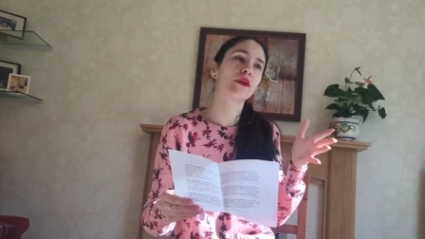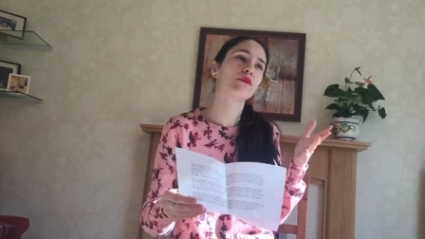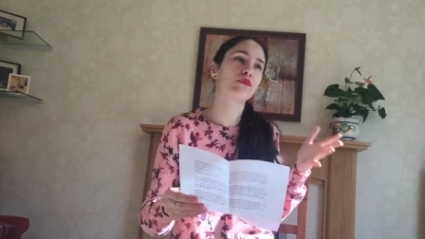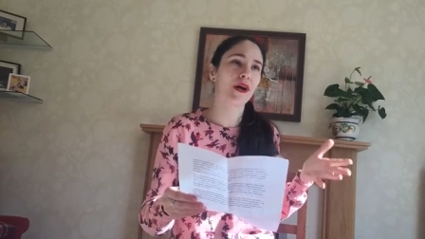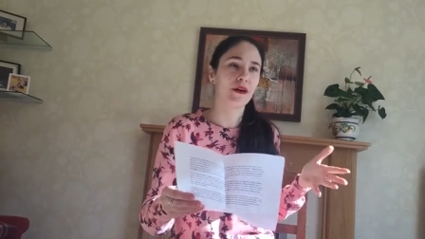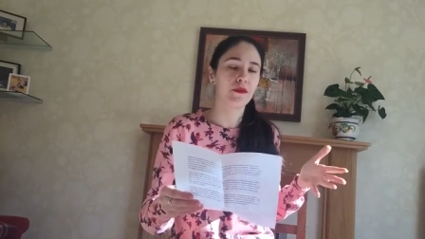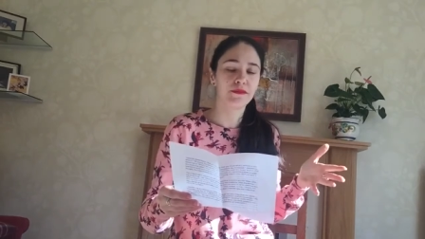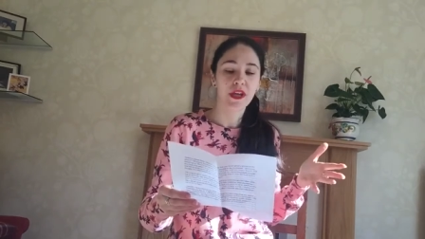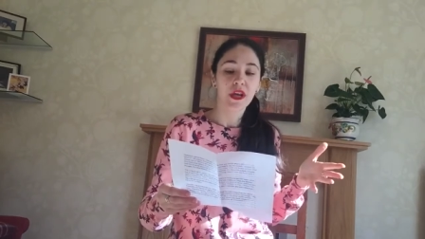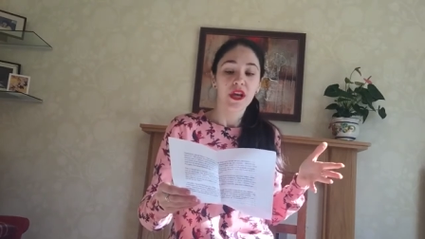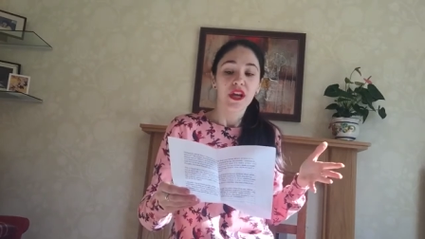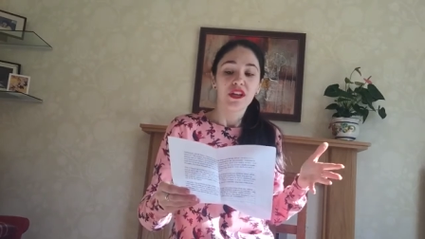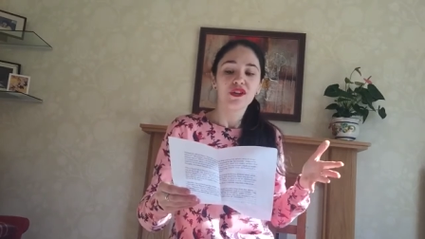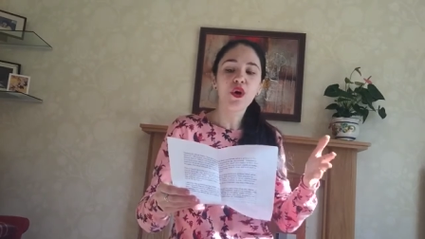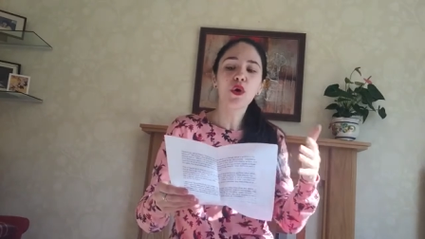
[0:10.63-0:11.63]
Well,
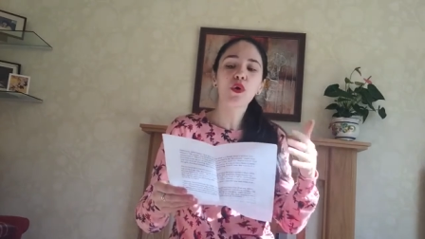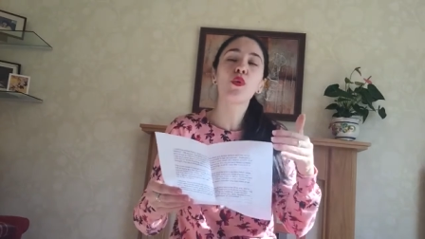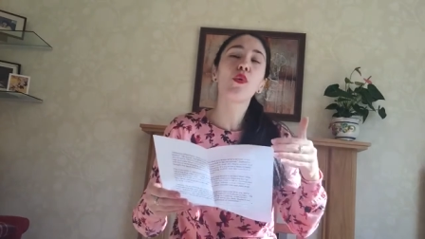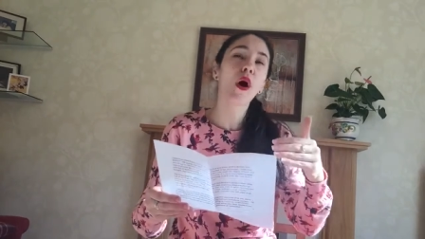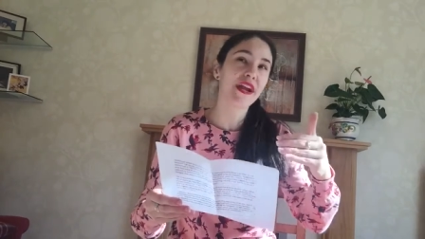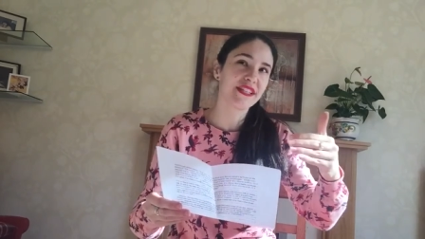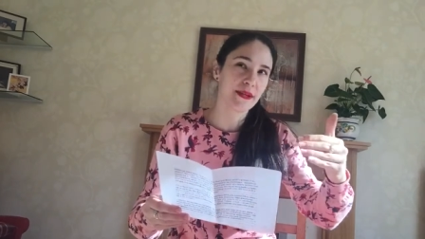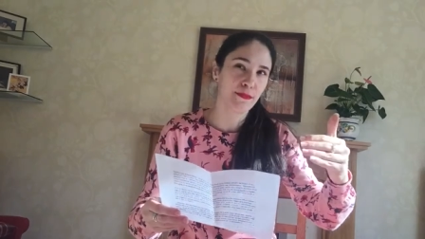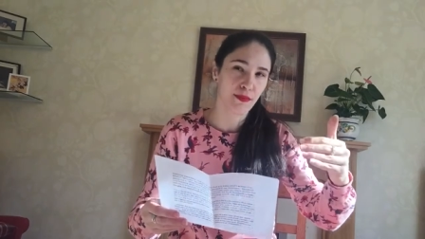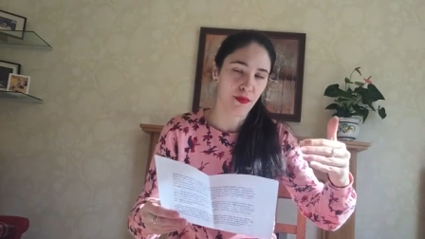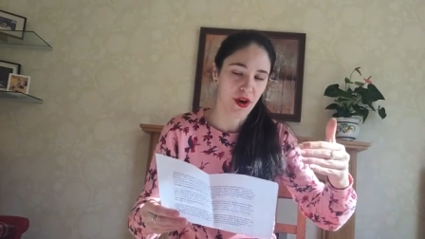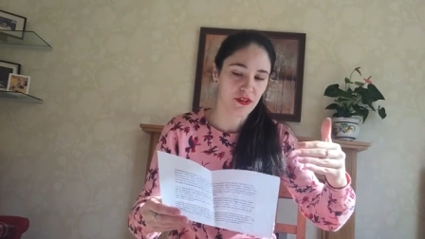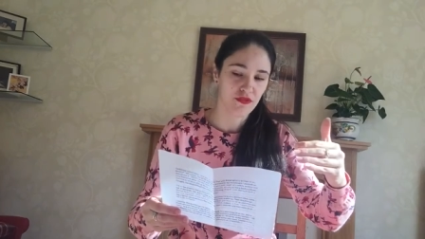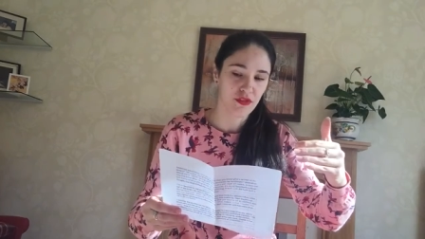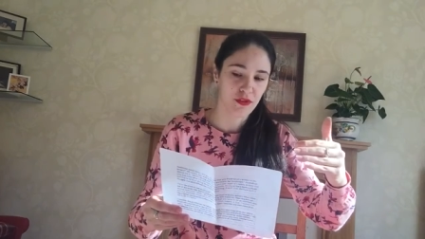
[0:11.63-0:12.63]
not quite a
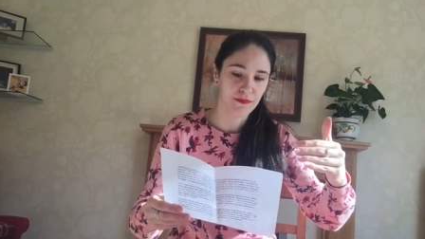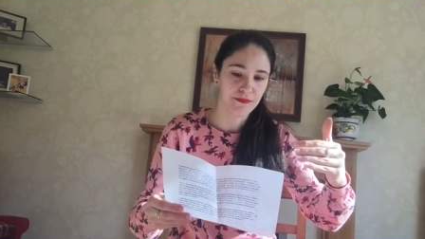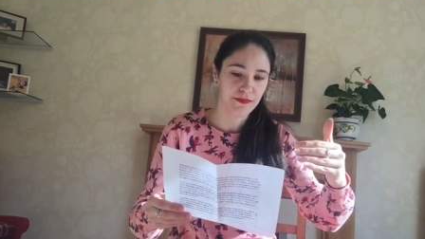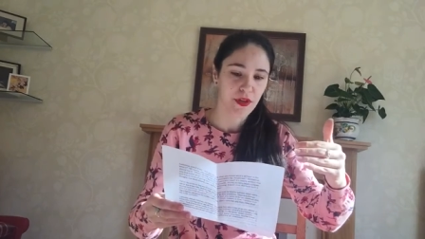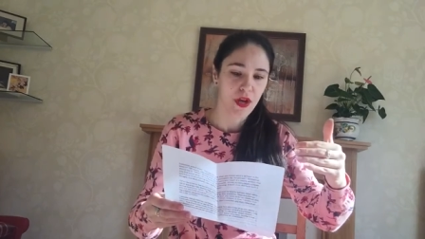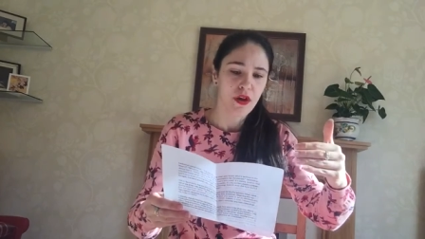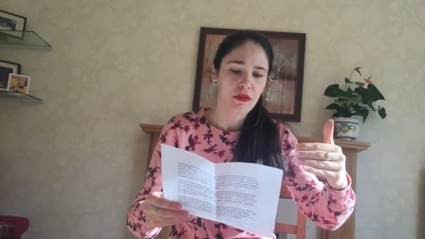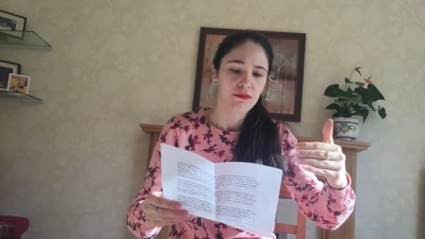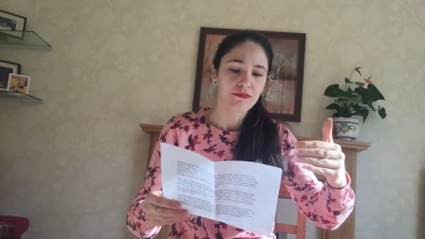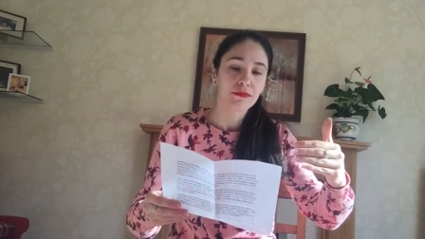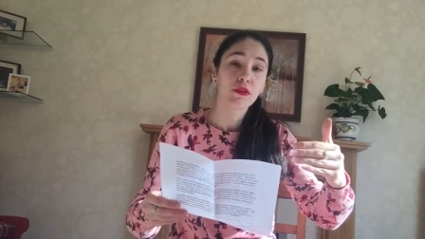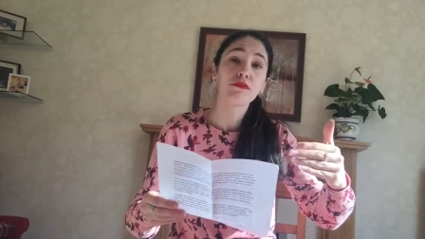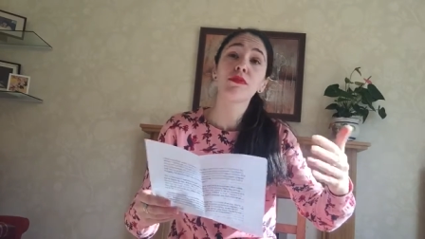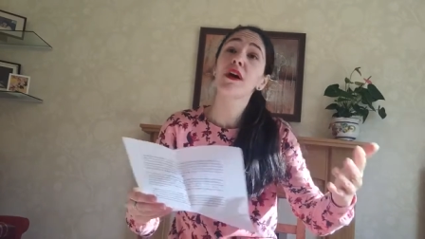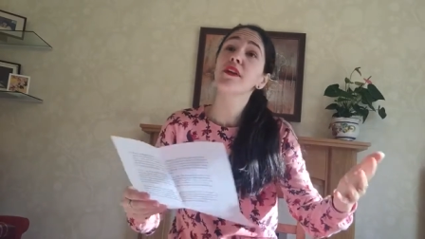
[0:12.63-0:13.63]
bridegroom,
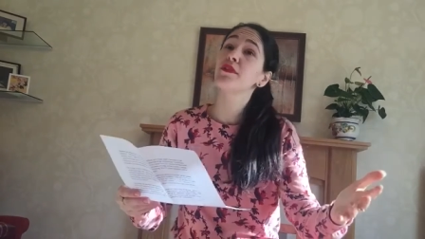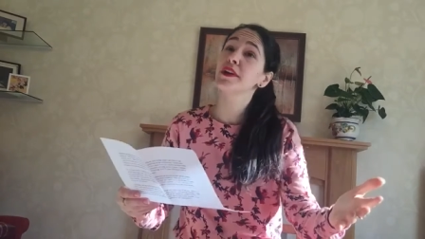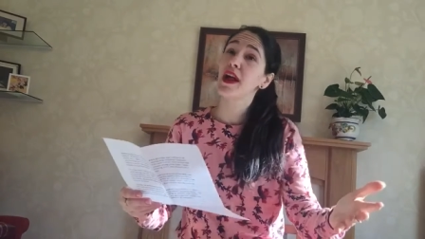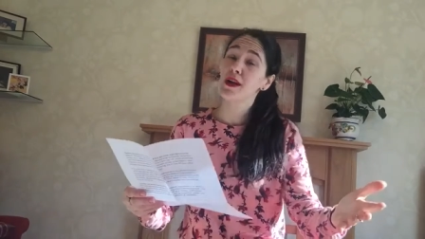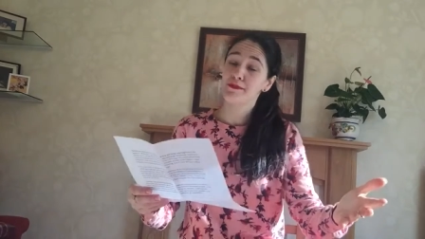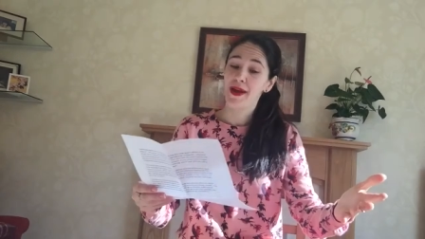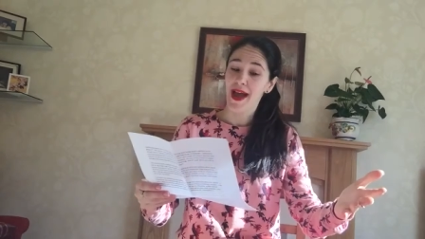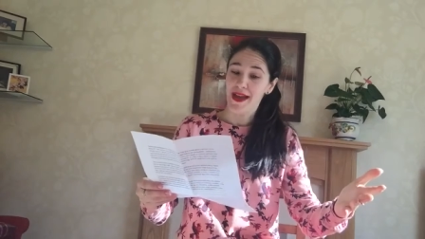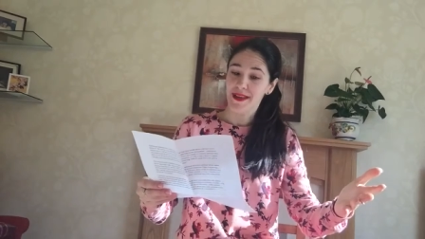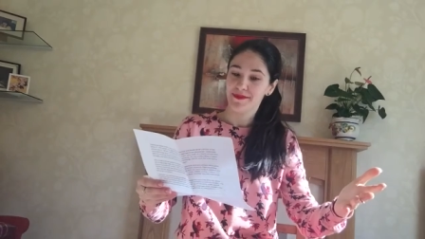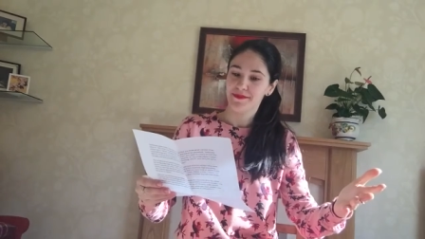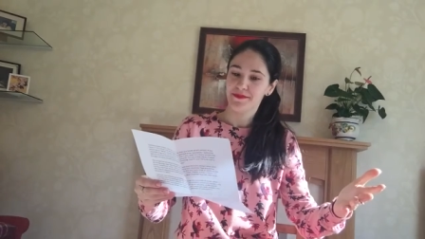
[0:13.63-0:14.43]
rather a young man.